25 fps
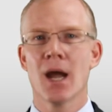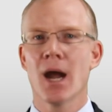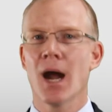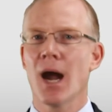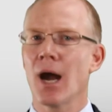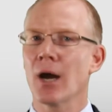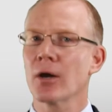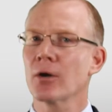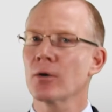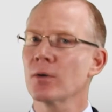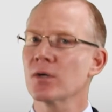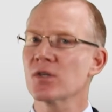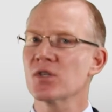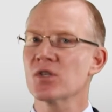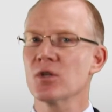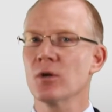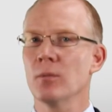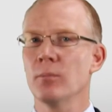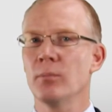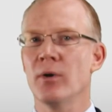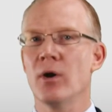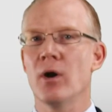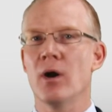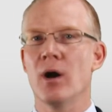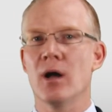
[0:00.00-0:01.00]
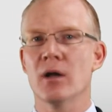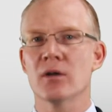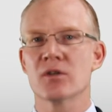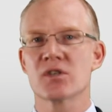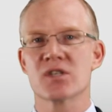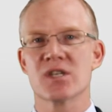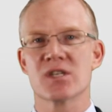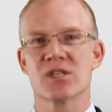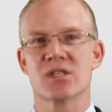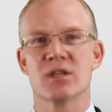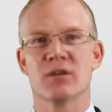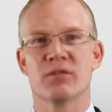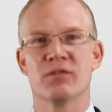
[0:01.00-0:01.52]
Our crystal ball
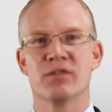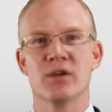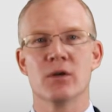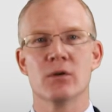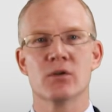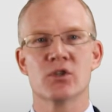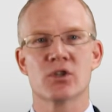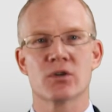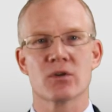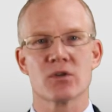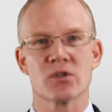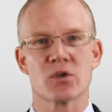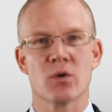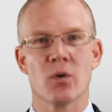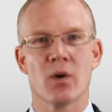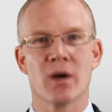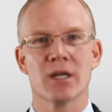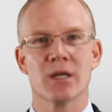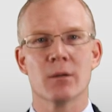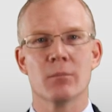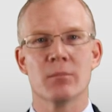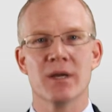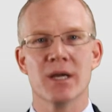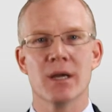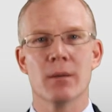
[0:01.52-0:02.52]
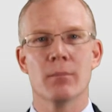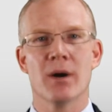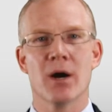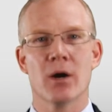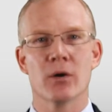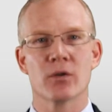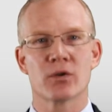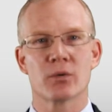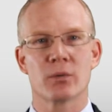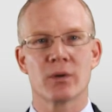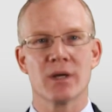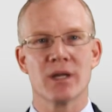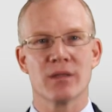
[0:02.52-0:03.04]
says the future is going to be
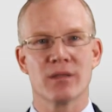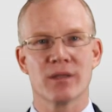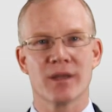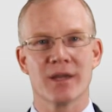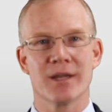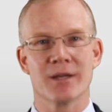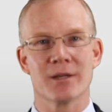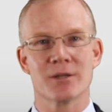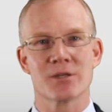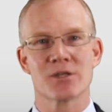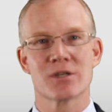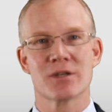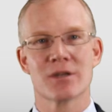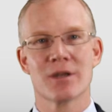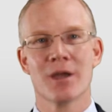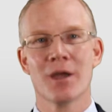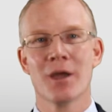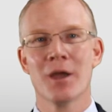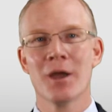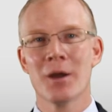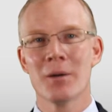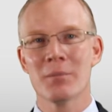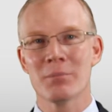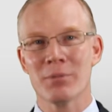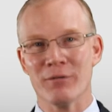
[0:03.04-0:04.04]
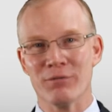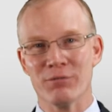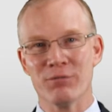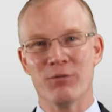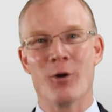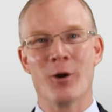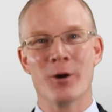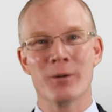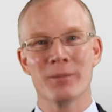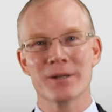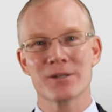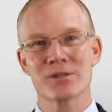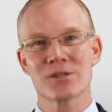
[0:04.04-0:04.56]
about three things:
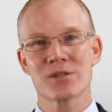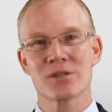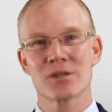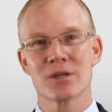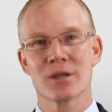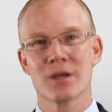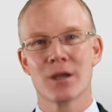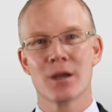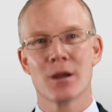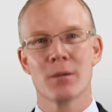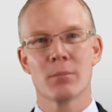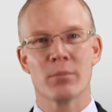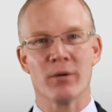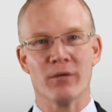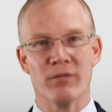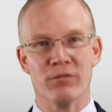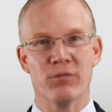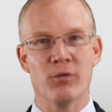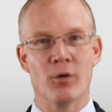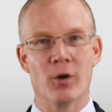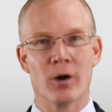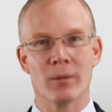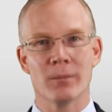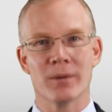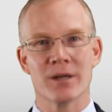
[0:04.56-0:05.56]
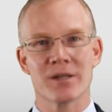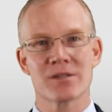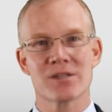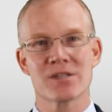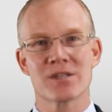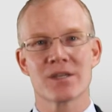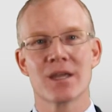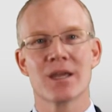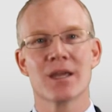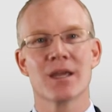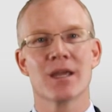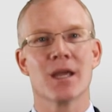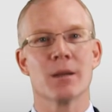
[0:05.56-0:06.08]
performance, performance,
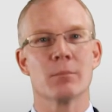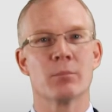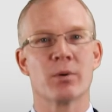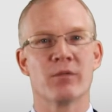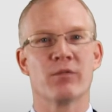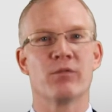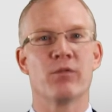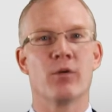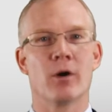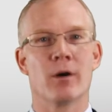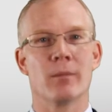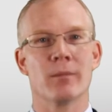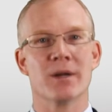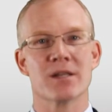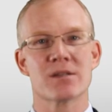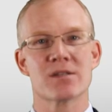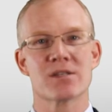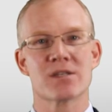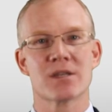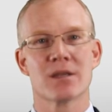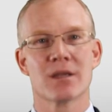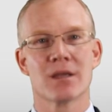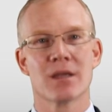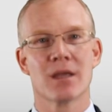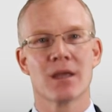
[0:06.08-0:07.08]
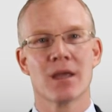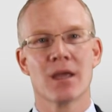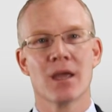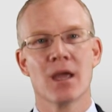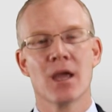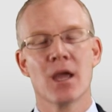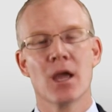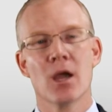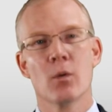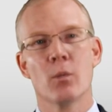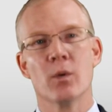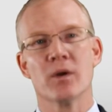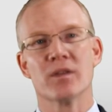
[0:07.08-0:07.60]
and performance.
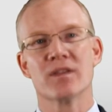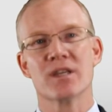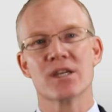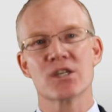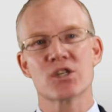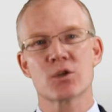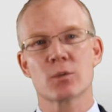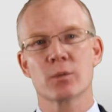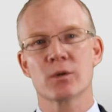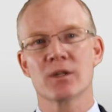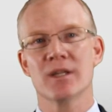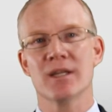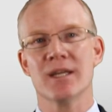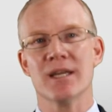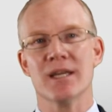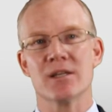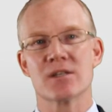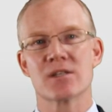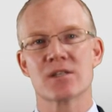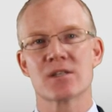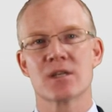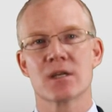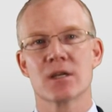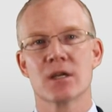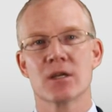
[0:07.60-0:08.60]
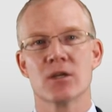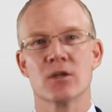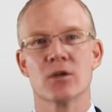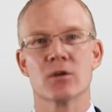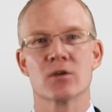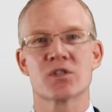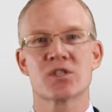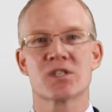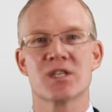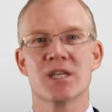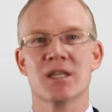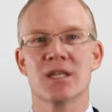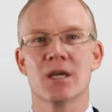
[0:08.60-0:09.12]
With this release, you'll
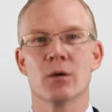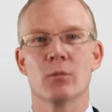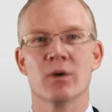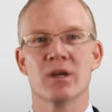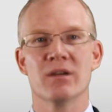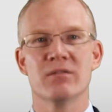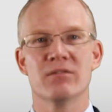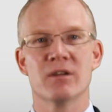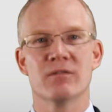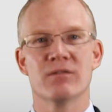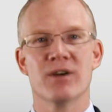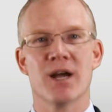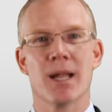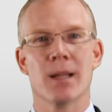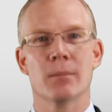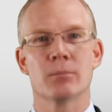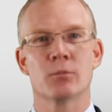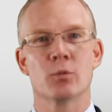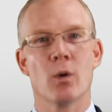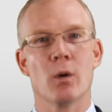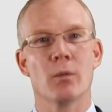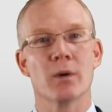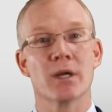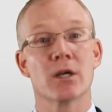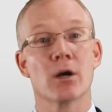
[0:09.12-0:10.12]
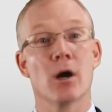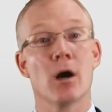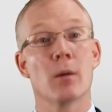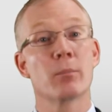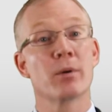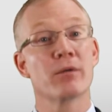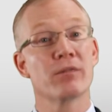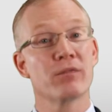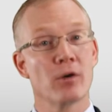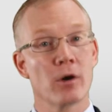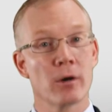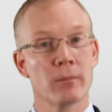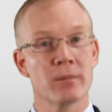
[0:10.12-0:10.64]
see that we've developed what we call
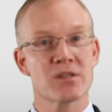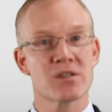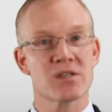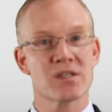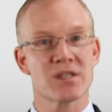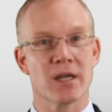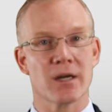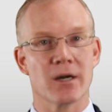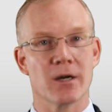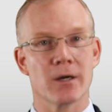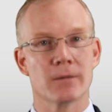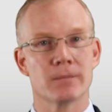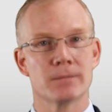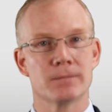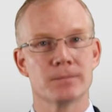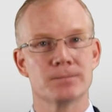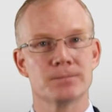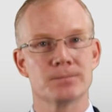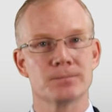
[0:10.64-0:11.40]
Performance Center.